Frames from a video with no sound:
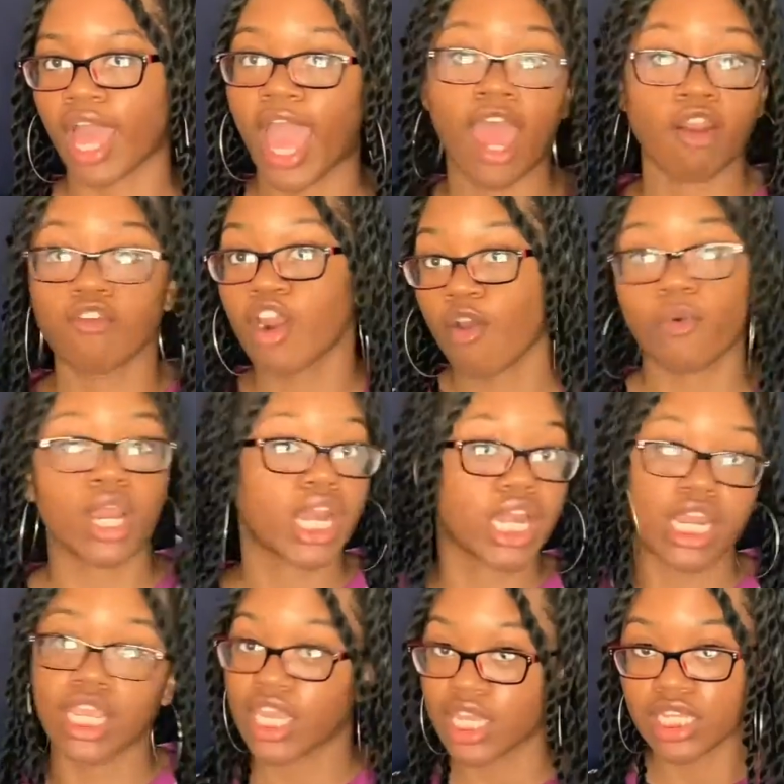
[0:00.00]
I don't know what it
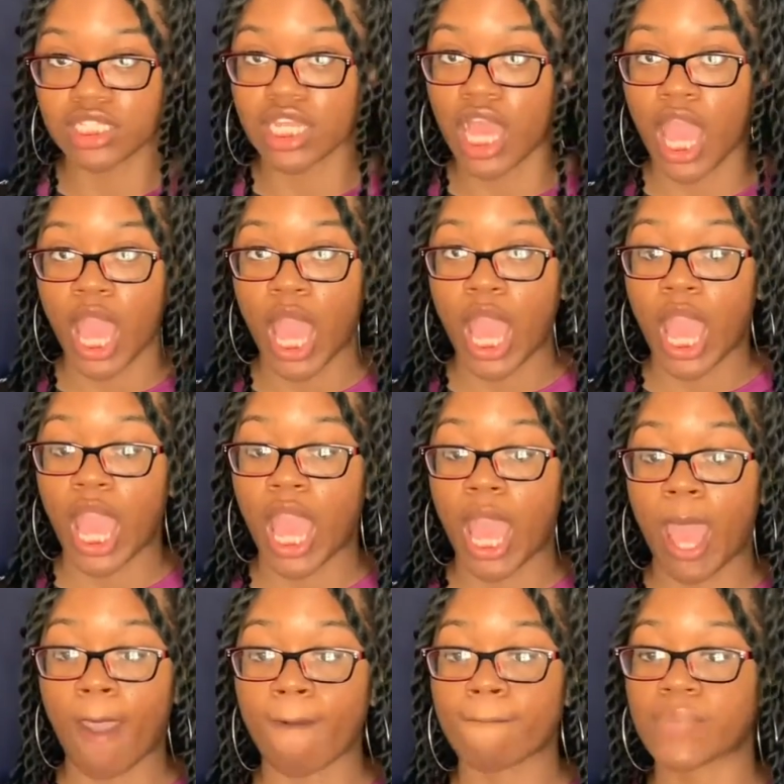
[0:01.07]
is,
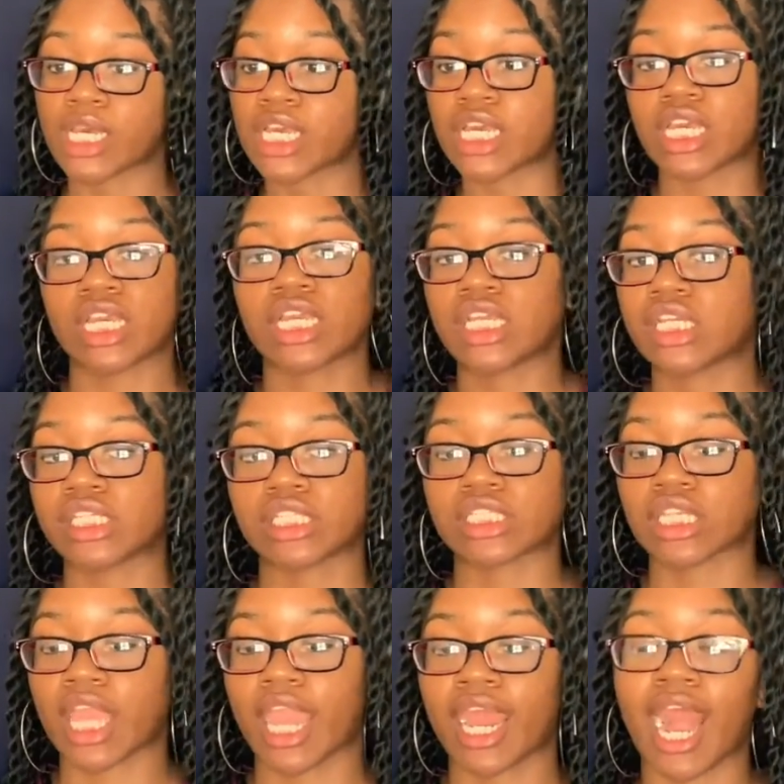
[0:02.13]
but
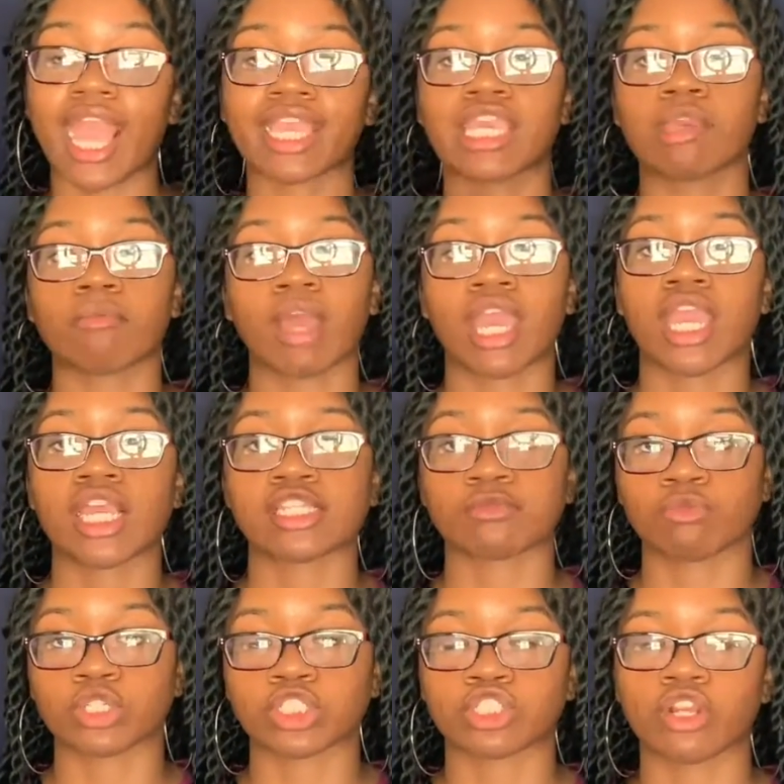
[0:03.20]
and I keep my hands
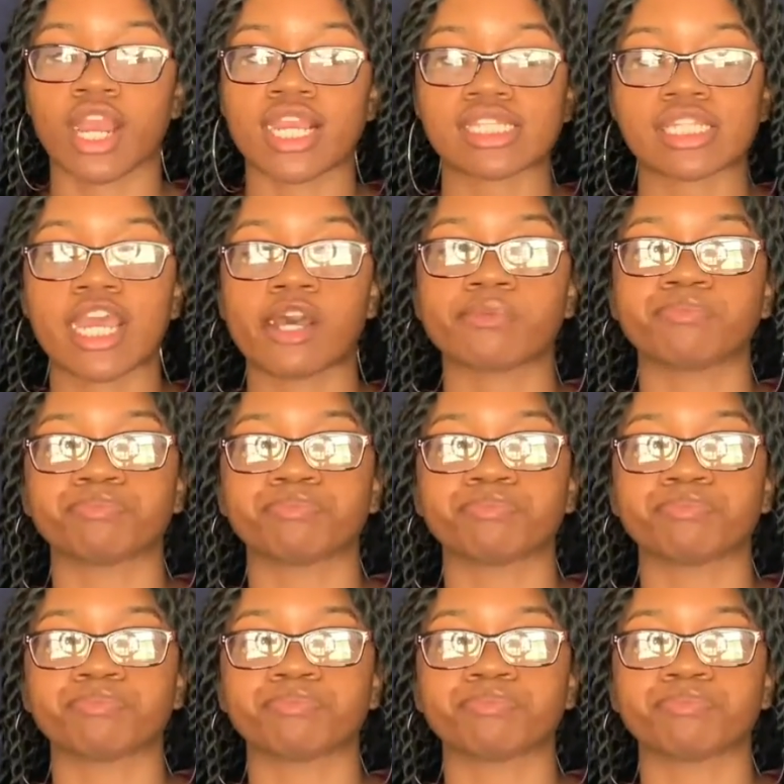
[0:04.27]
moisturized now